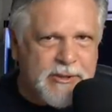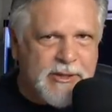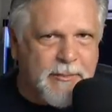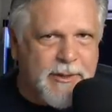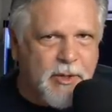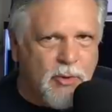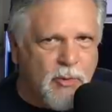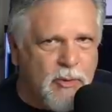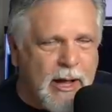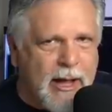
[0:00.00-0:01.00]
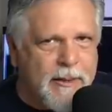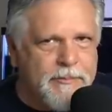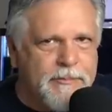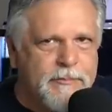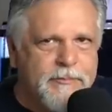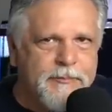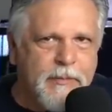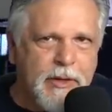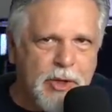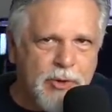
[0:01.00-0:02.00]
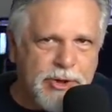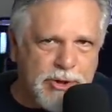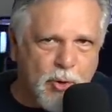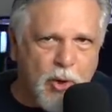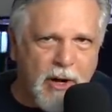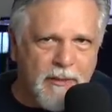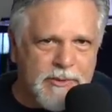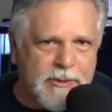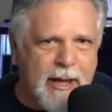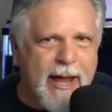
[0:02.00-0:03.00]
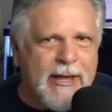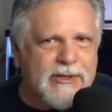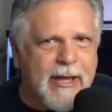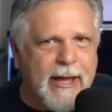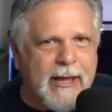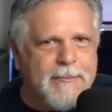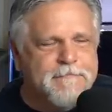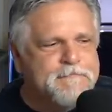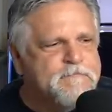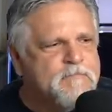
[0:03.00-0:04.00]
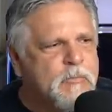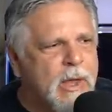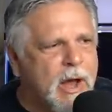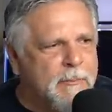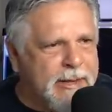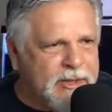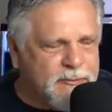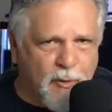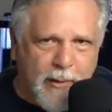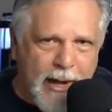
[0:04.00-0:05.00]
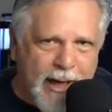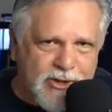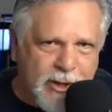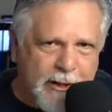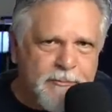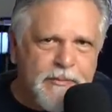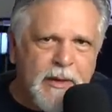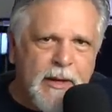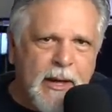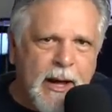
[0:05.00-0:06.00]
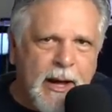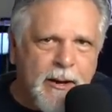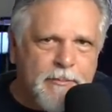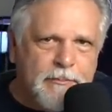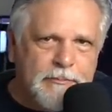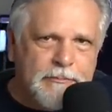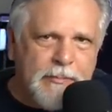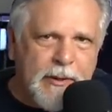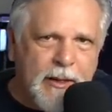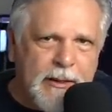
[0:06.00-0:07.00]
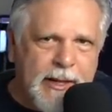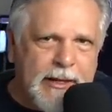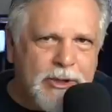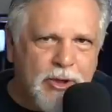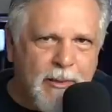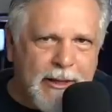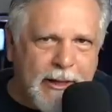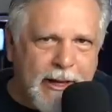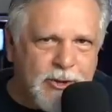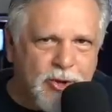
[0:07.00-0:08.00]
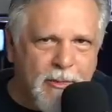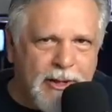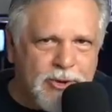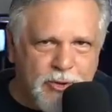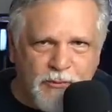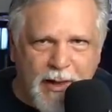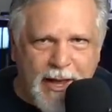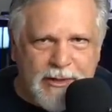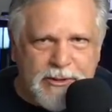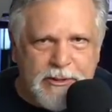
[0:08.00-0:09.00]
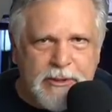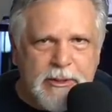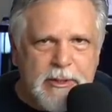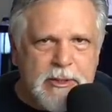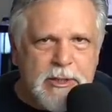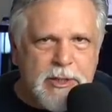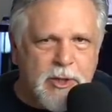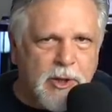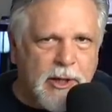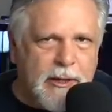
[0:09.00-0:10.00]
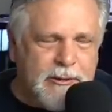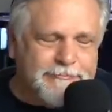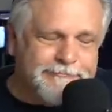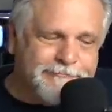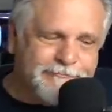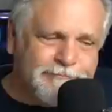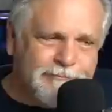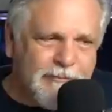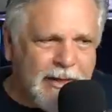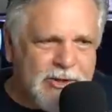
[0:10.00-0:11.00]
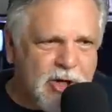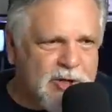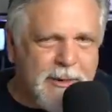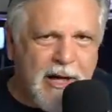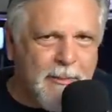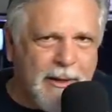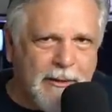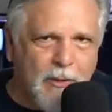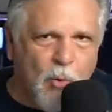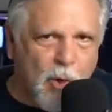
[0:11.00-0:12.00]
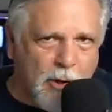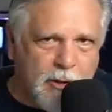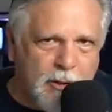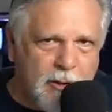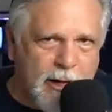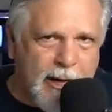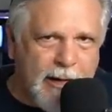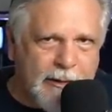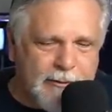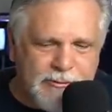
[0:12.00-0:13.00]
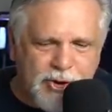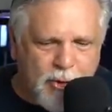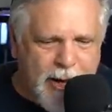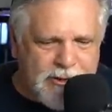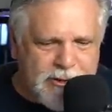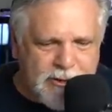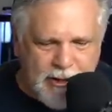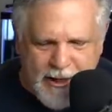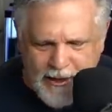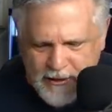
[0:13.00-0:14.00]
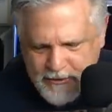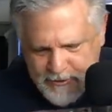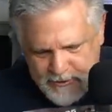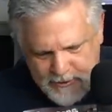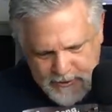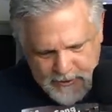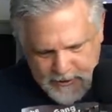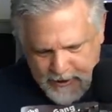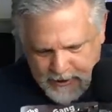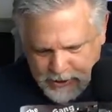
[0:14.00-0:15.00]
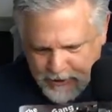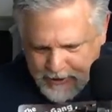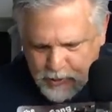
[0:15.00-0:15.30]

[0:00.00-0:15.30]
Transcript: someone who uses aquariums as a means for relaxing, getting too many and too much too fast, it starts becoming work and stress, and so that's